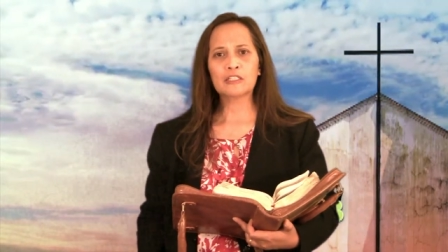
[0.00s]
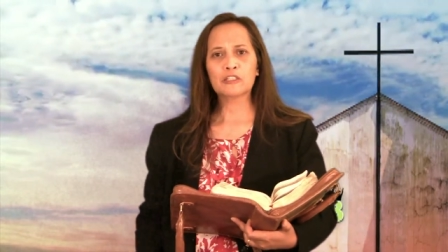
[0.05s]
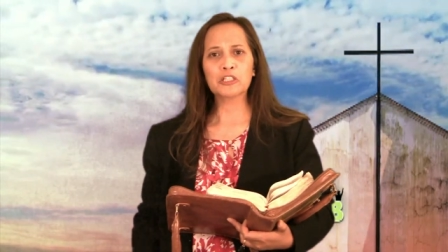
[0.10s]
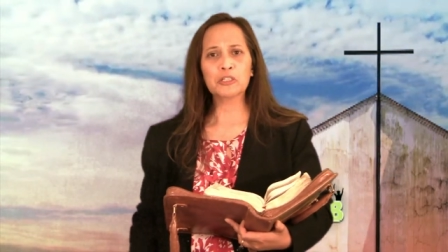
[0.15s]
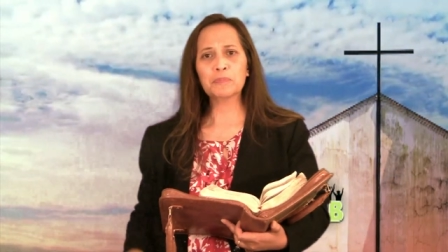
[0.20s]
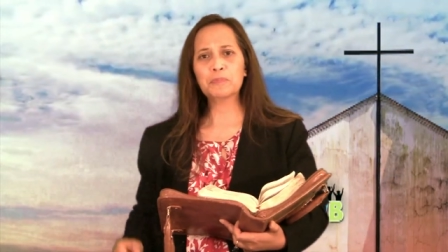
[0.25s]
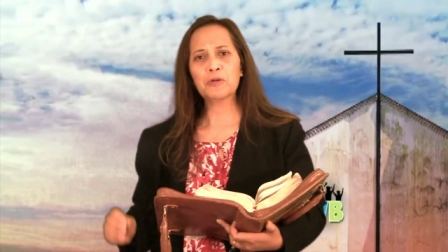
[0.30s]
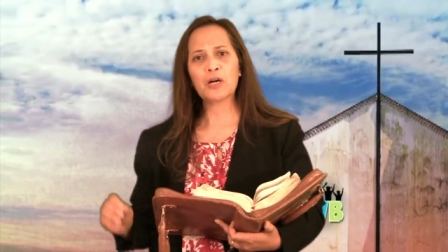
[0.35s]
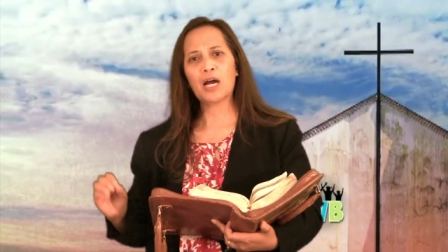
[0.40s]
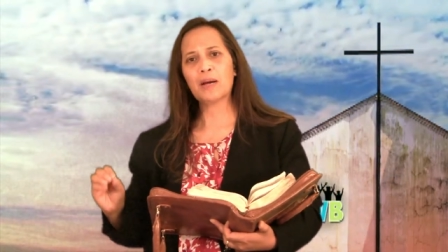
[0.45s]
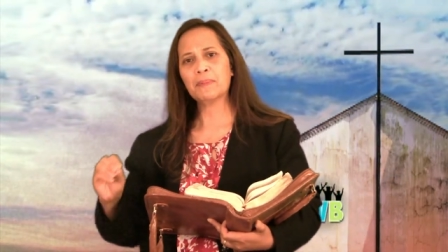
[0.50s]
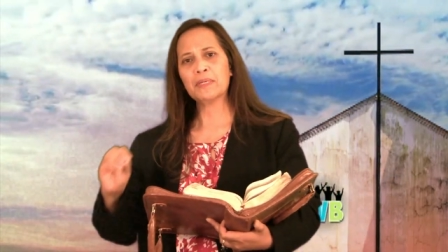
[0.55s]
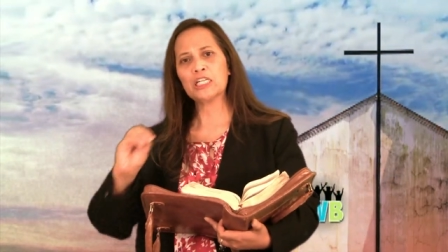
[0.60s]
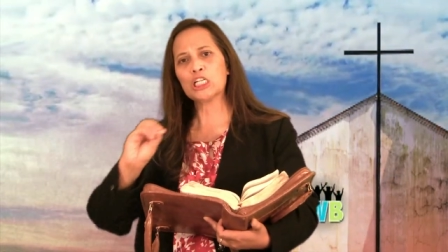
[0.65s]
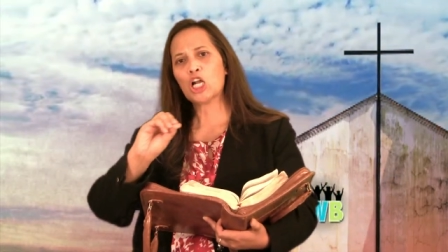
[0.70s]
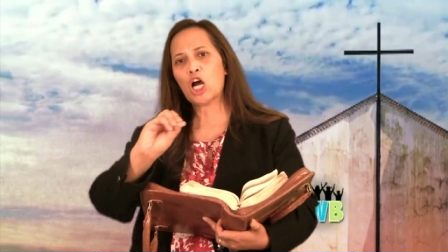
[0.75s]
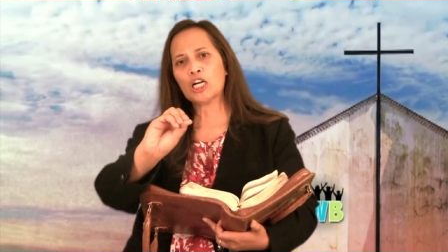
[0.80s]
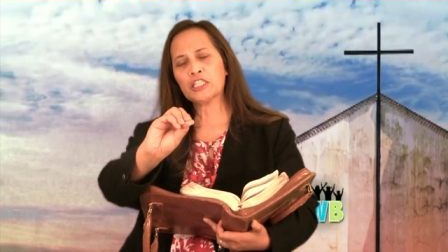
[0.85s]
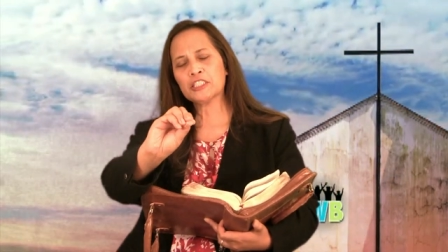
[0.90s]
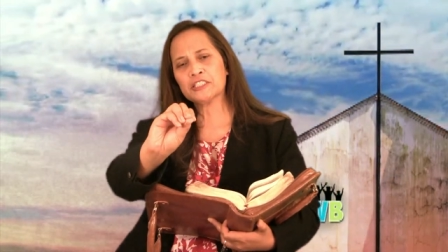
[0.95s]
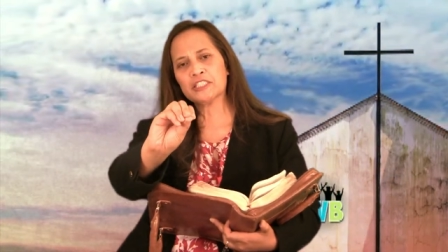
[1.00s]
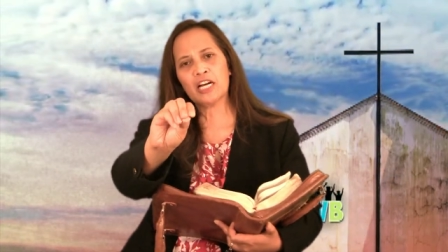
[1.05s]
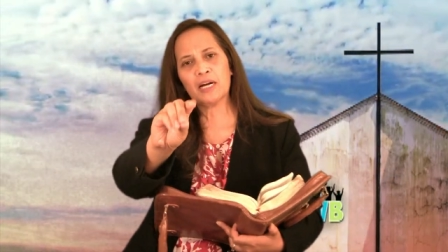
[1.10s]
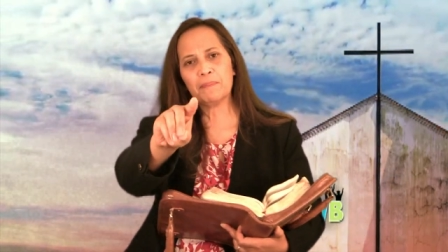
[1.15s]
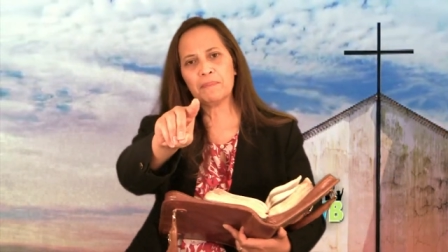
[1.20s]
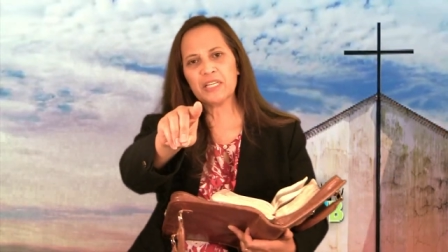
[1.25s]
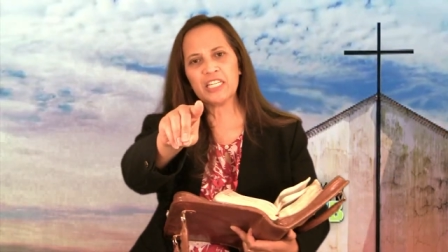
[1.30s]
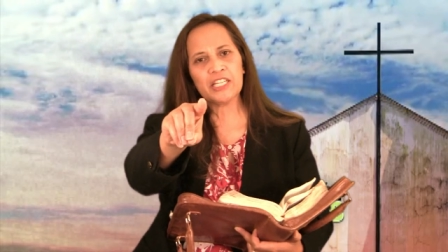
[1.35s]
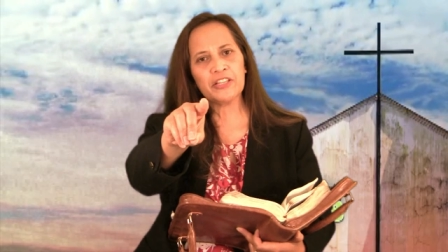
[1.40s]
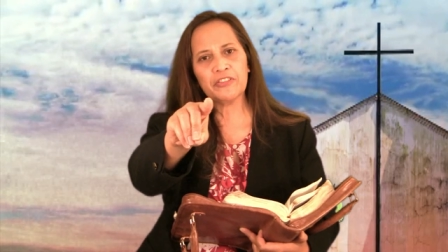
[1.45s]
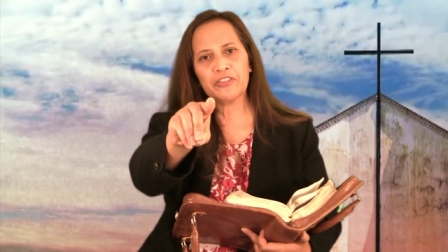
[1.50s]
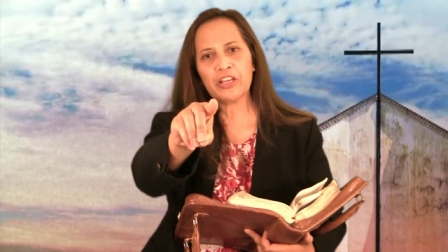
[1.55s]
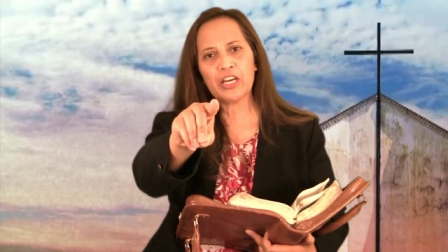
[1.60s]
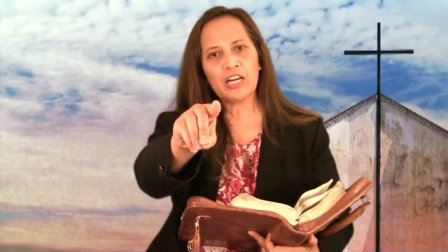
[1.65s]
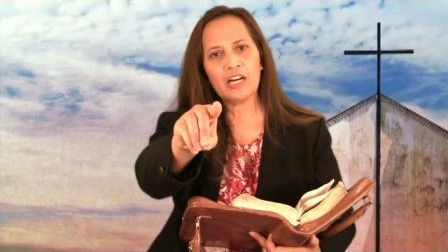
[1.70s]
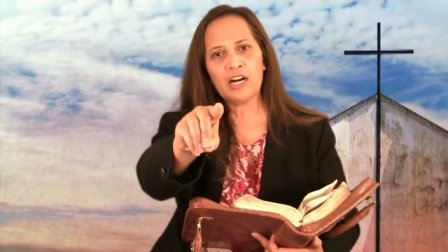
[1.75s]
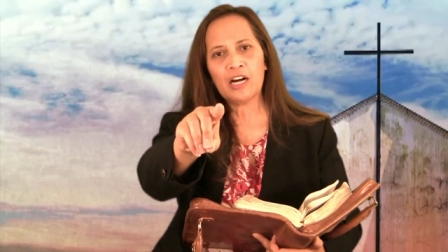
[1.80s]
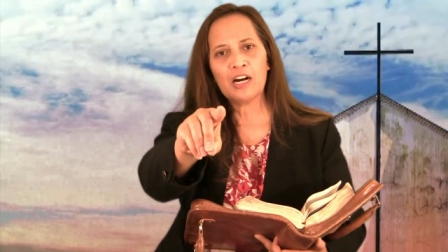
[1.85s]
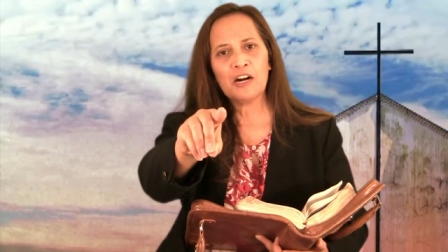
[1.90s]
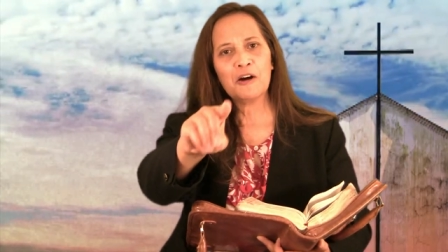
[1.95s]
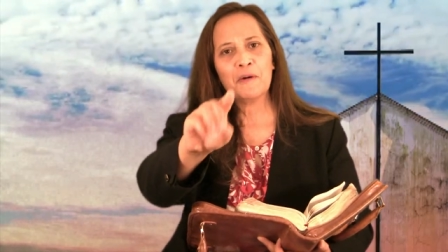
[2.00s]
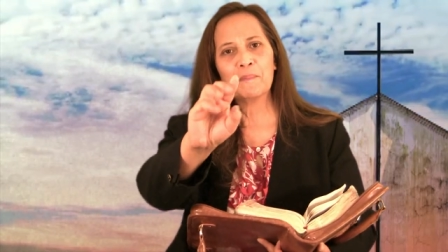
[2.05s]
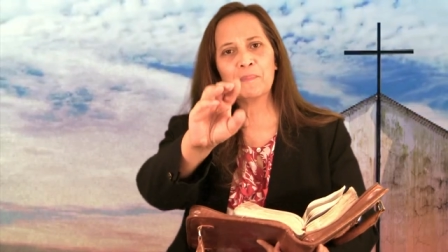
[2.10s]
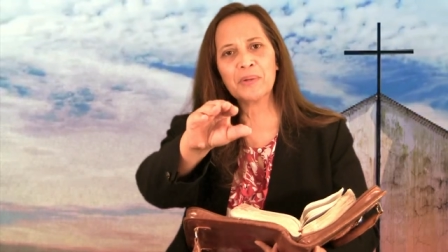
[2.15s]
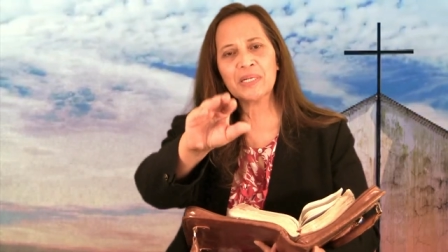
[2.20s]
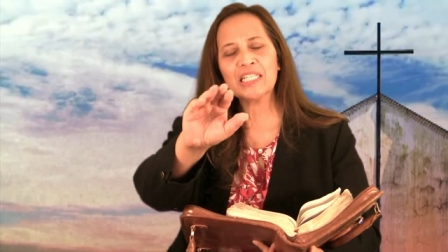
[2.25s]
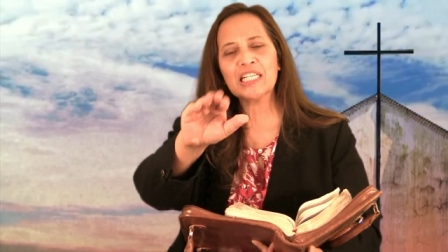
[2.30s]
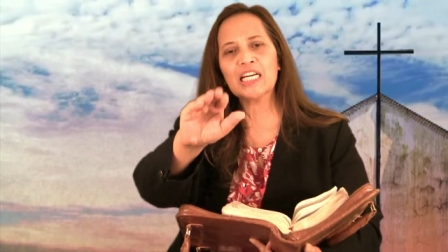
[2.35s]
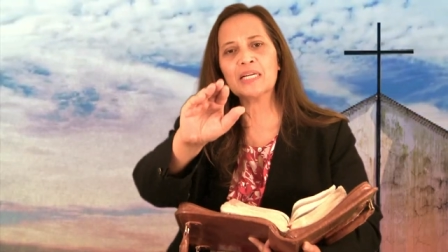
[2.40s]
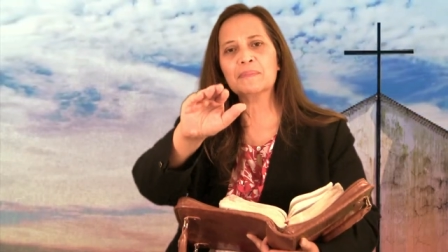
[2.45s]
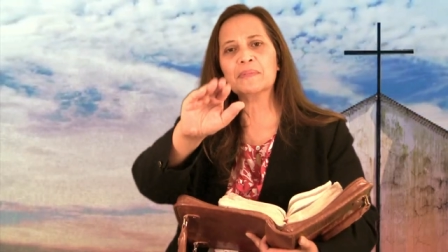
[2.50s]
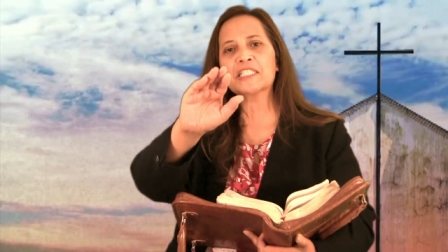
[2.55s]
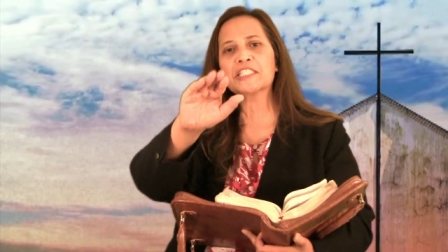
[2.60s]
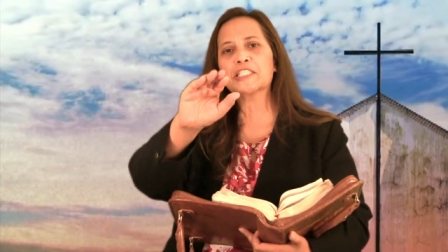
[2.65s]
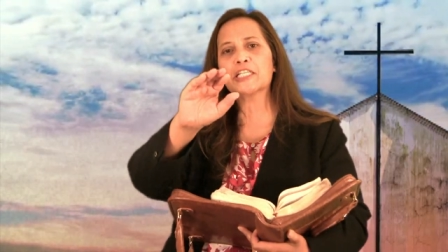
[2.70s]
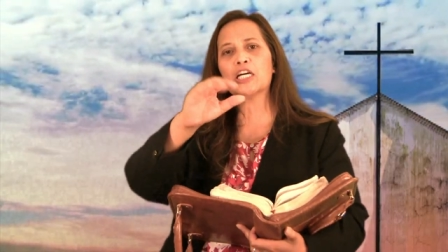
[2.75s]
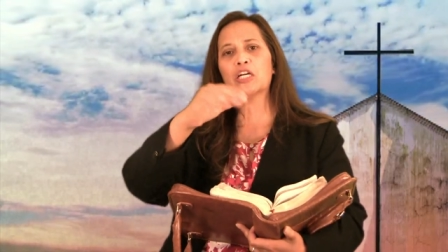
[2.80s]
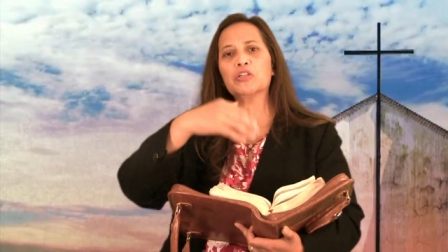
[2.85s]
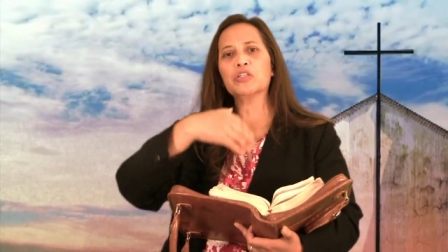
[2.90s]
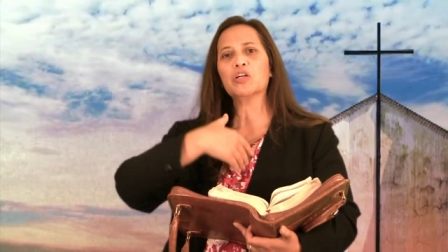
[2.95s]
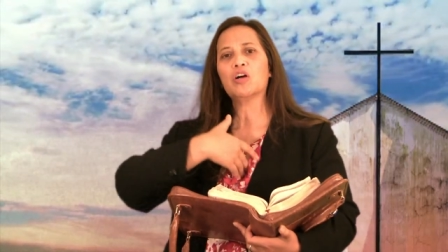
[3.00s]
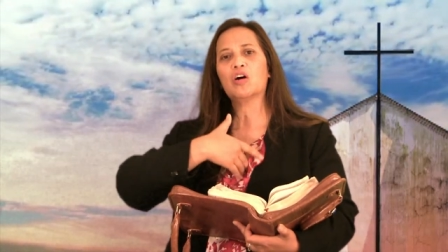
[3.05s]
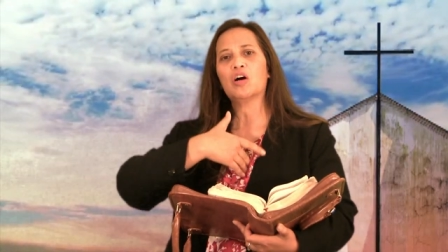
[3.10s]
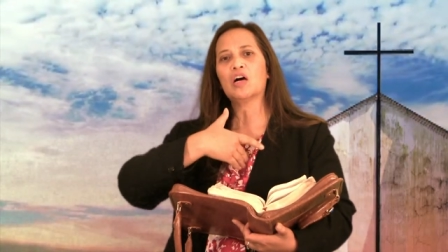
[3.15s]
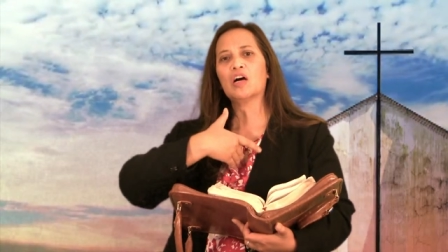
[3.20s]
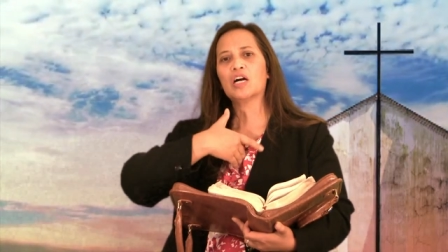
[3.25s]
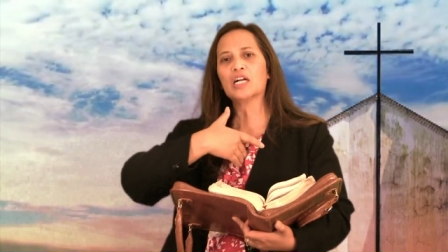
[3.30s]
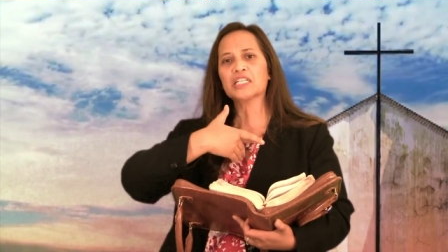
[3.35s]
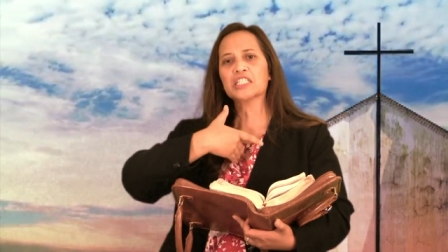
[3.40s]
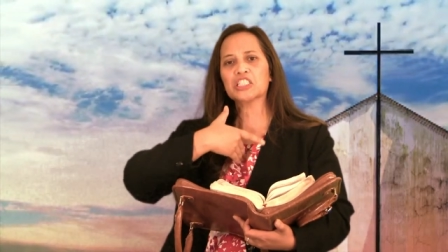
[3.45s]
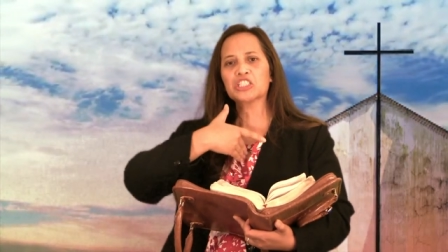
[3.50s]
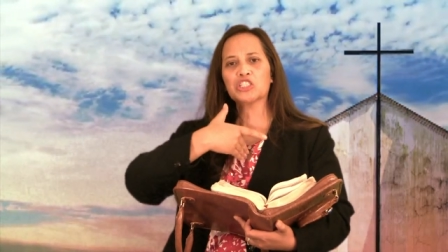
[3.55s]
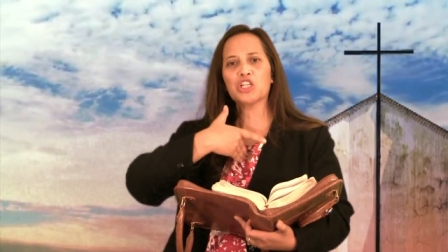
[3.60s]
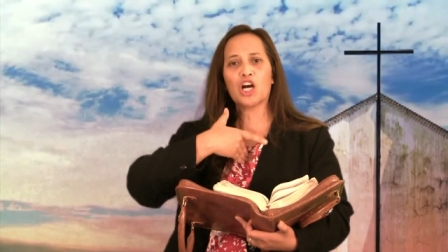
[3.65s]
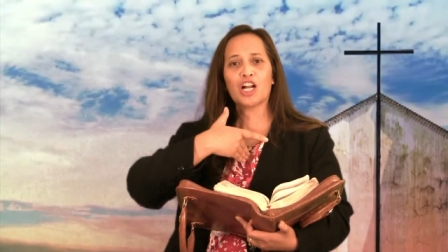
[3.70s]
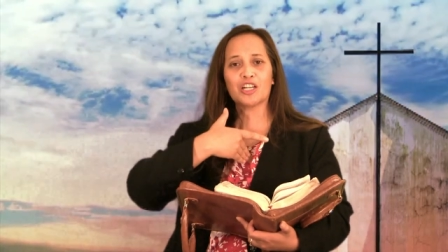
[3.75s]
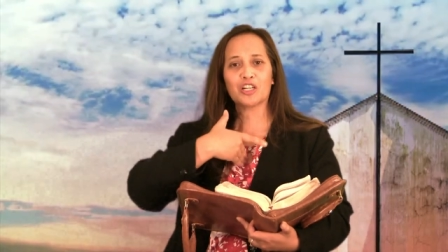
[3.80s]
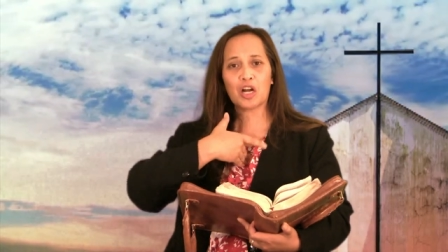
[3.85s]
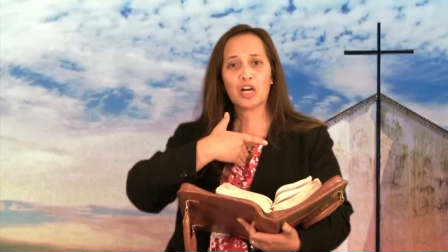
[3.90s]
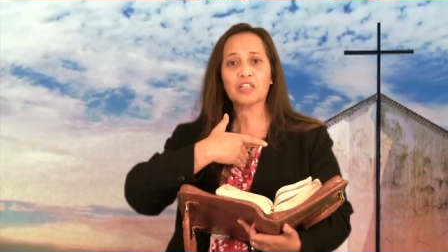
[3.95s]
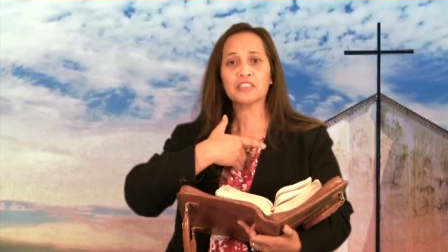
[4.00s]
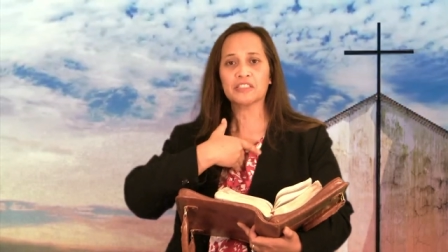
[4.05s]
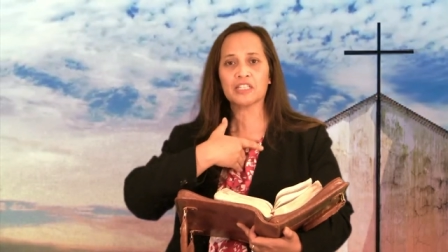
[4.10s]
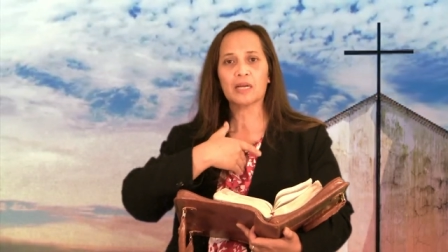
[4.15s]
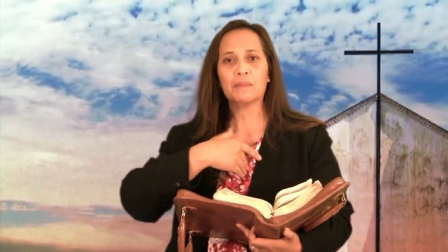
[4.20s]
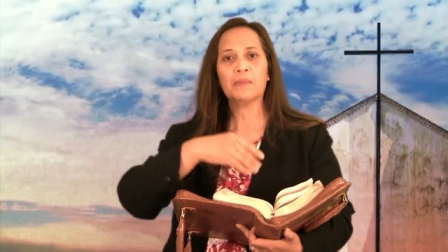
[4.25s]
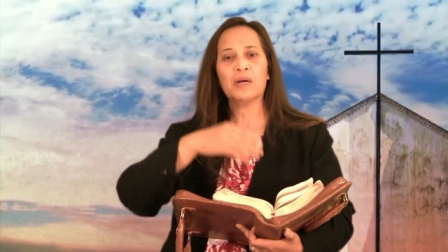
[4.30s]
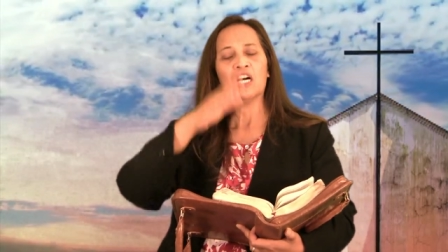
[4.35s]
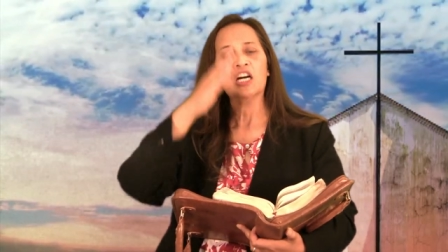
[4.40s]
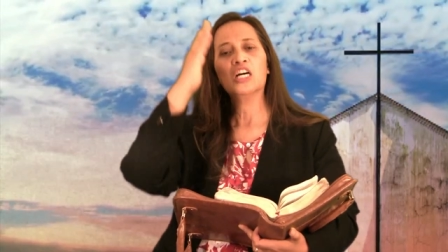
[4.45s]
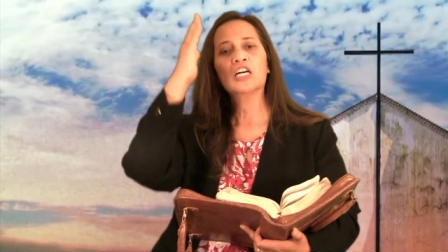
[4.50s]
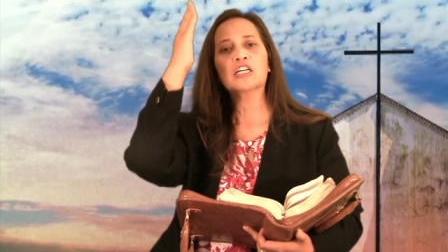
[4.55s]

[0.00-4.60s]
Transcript: You're probably locked up in there. But let me tell you, your heart is not locked up.